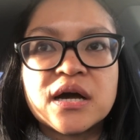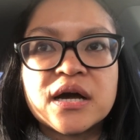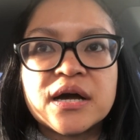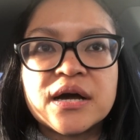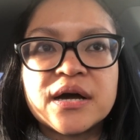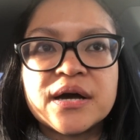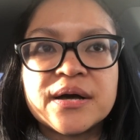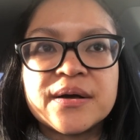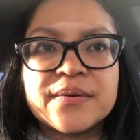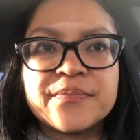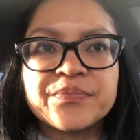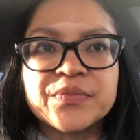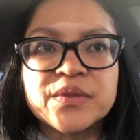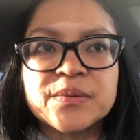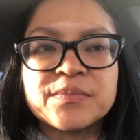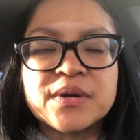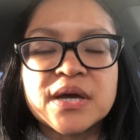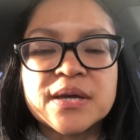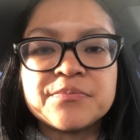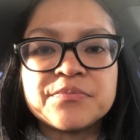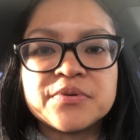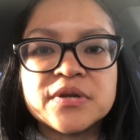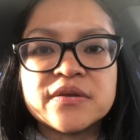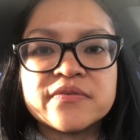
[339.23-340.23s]

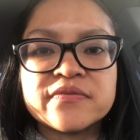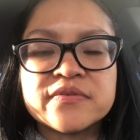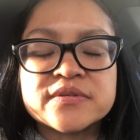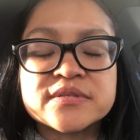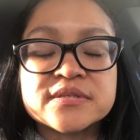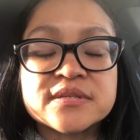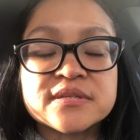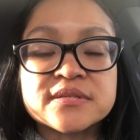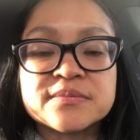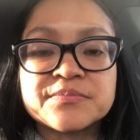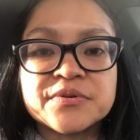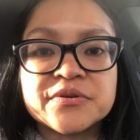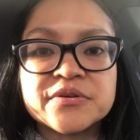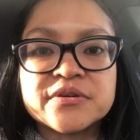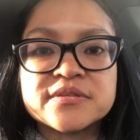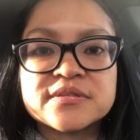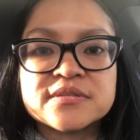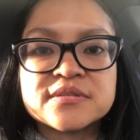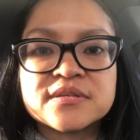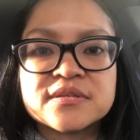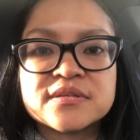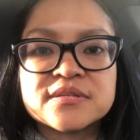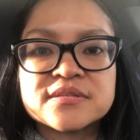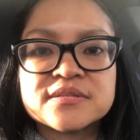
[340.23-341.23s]
my previous
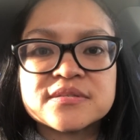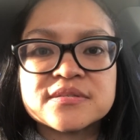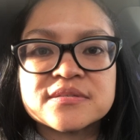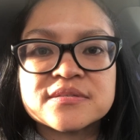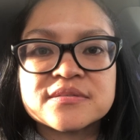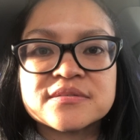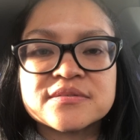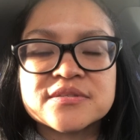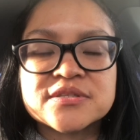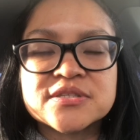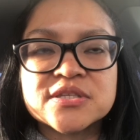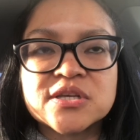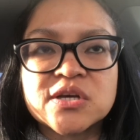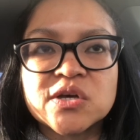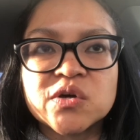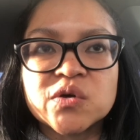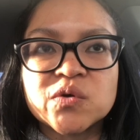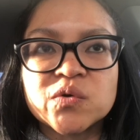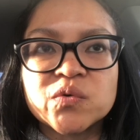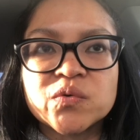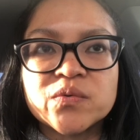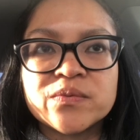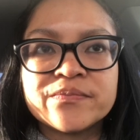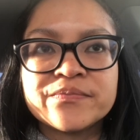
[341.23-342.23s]
experiences. And
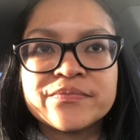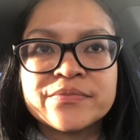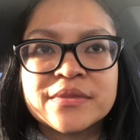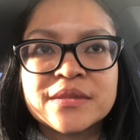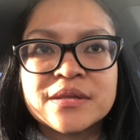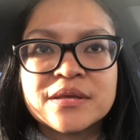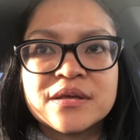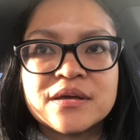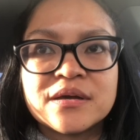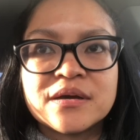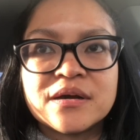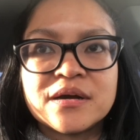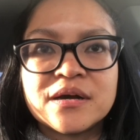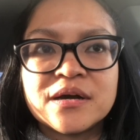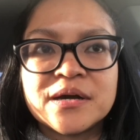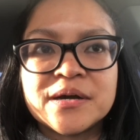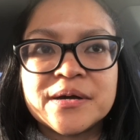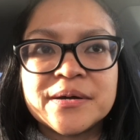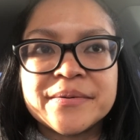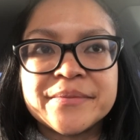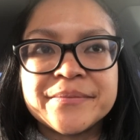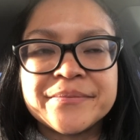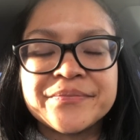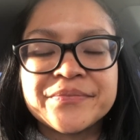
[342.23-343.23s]
so,
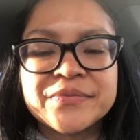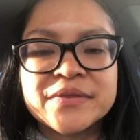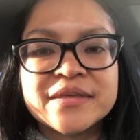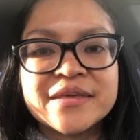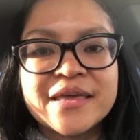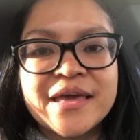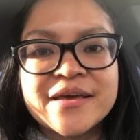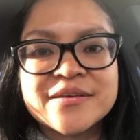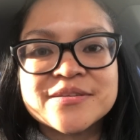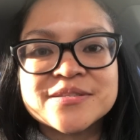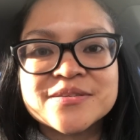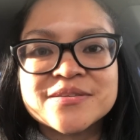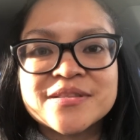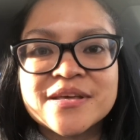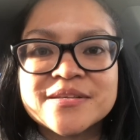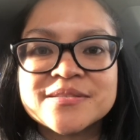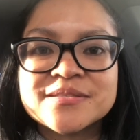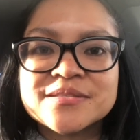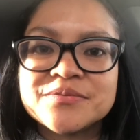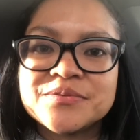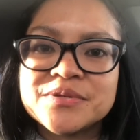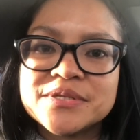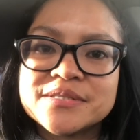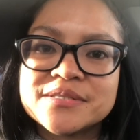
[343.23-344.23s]
yeah, so
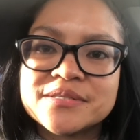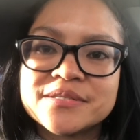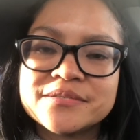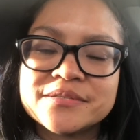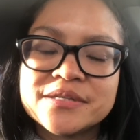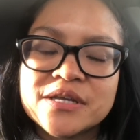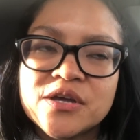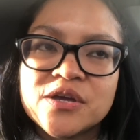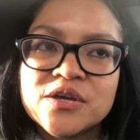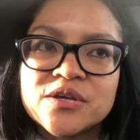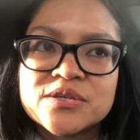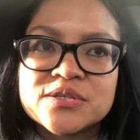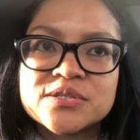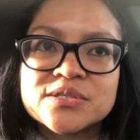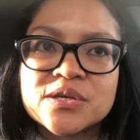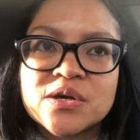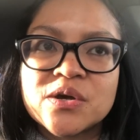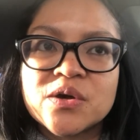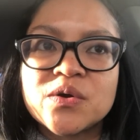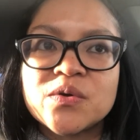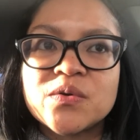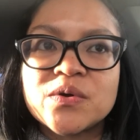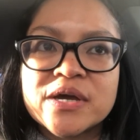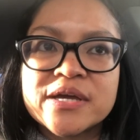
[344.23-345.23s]
that's the reason.
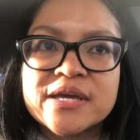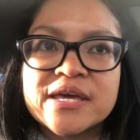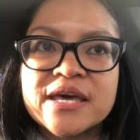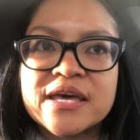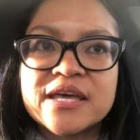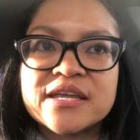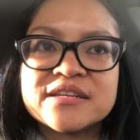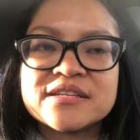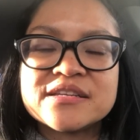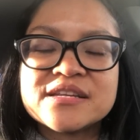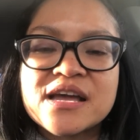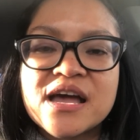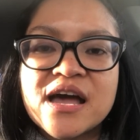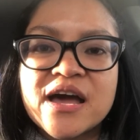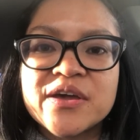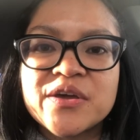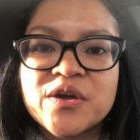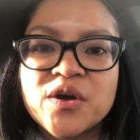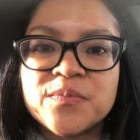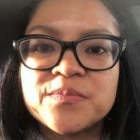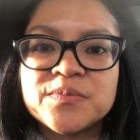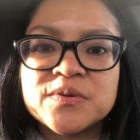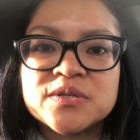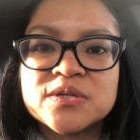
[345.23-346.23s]
So again, I
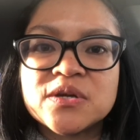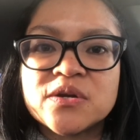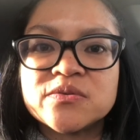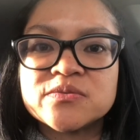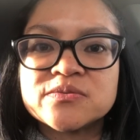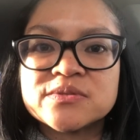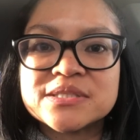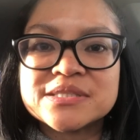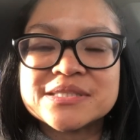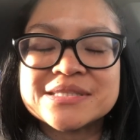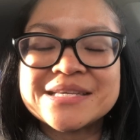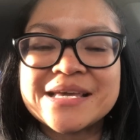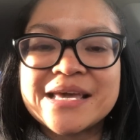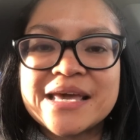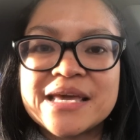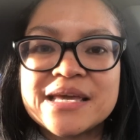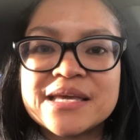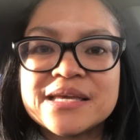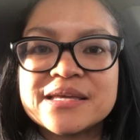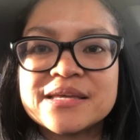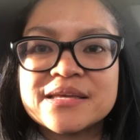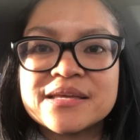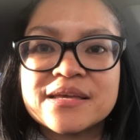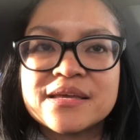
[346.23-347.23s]
hope you don't
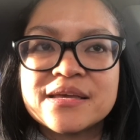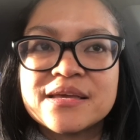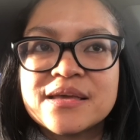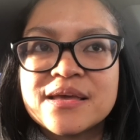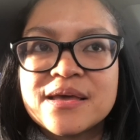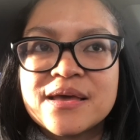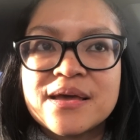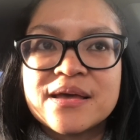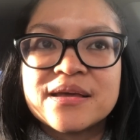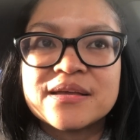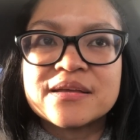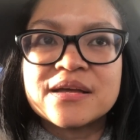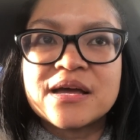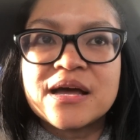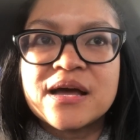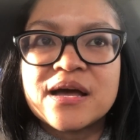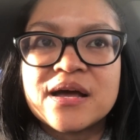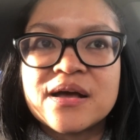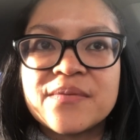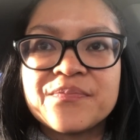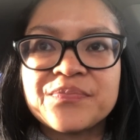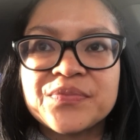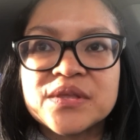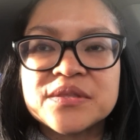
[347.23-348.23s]
take
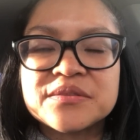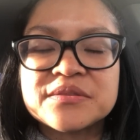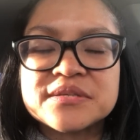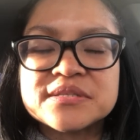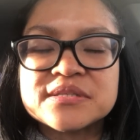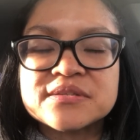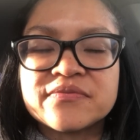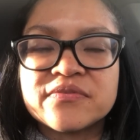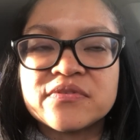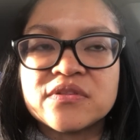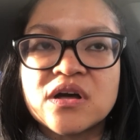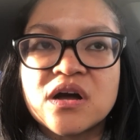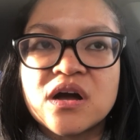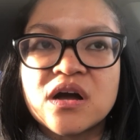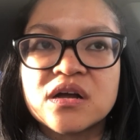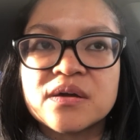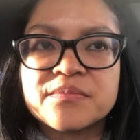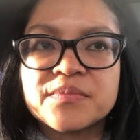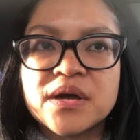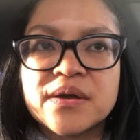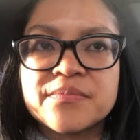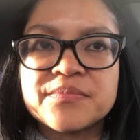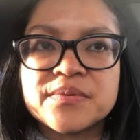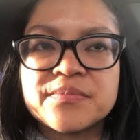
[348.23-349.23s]
this vlog
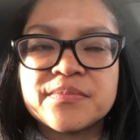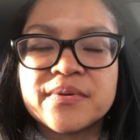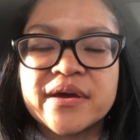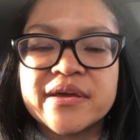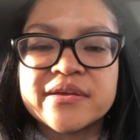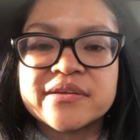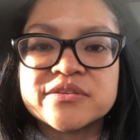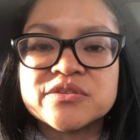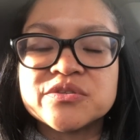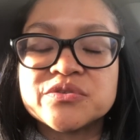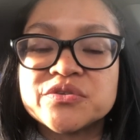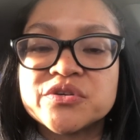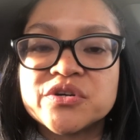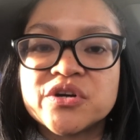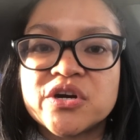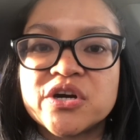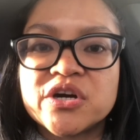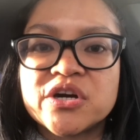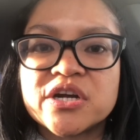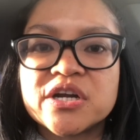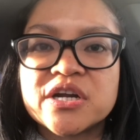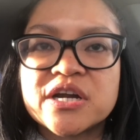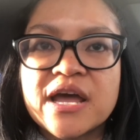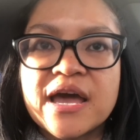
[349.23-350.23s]
about me buying a new
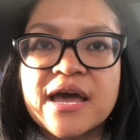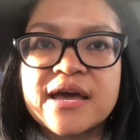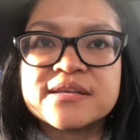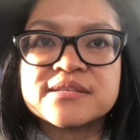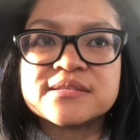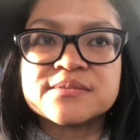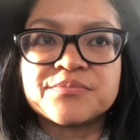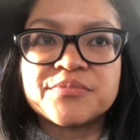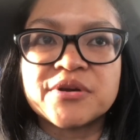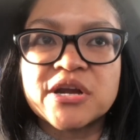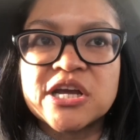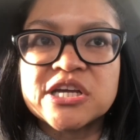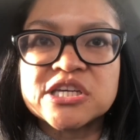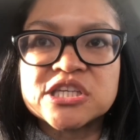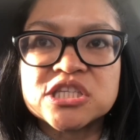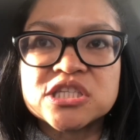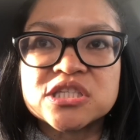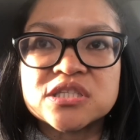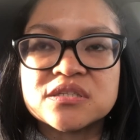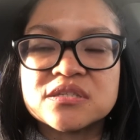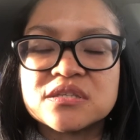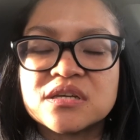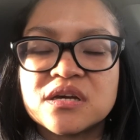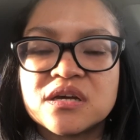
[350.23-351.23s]
car as
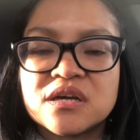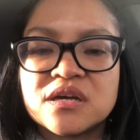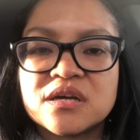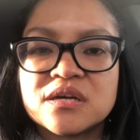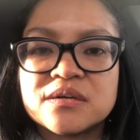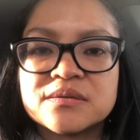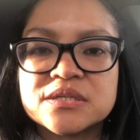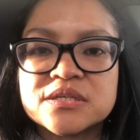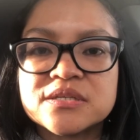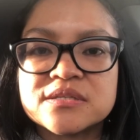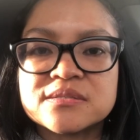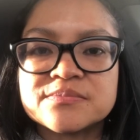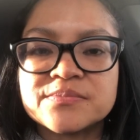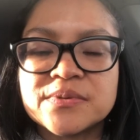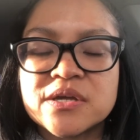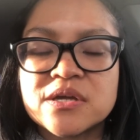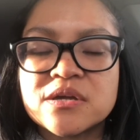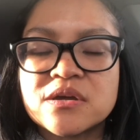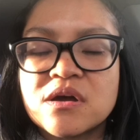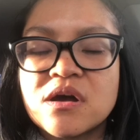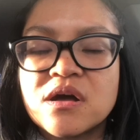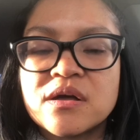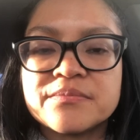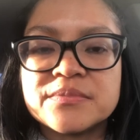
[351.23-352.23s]
bragging, because
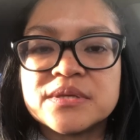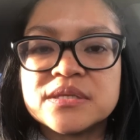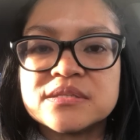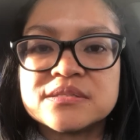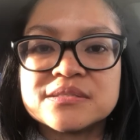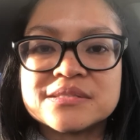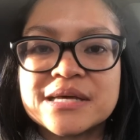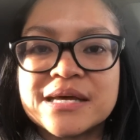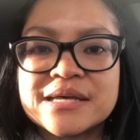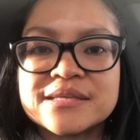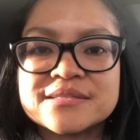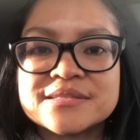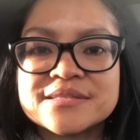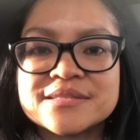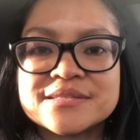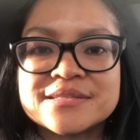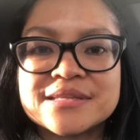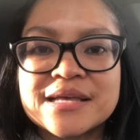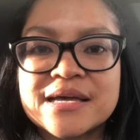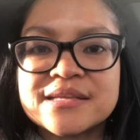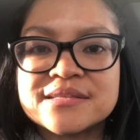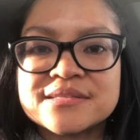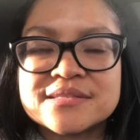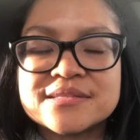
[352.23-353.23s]
by all means,
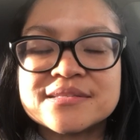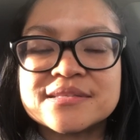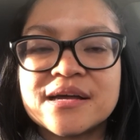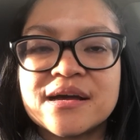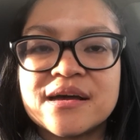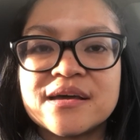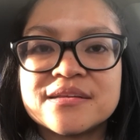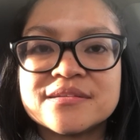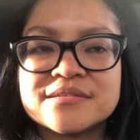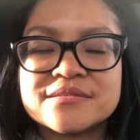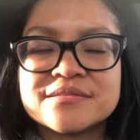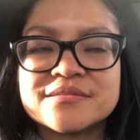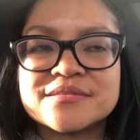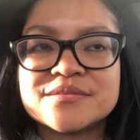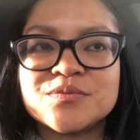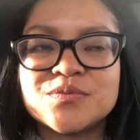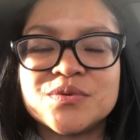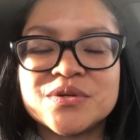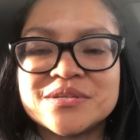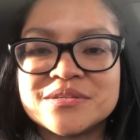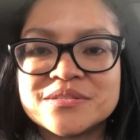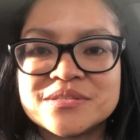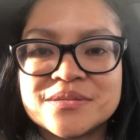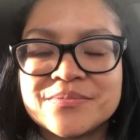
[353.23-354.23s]
that's not
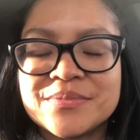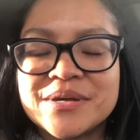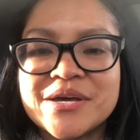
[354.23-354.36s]
what it's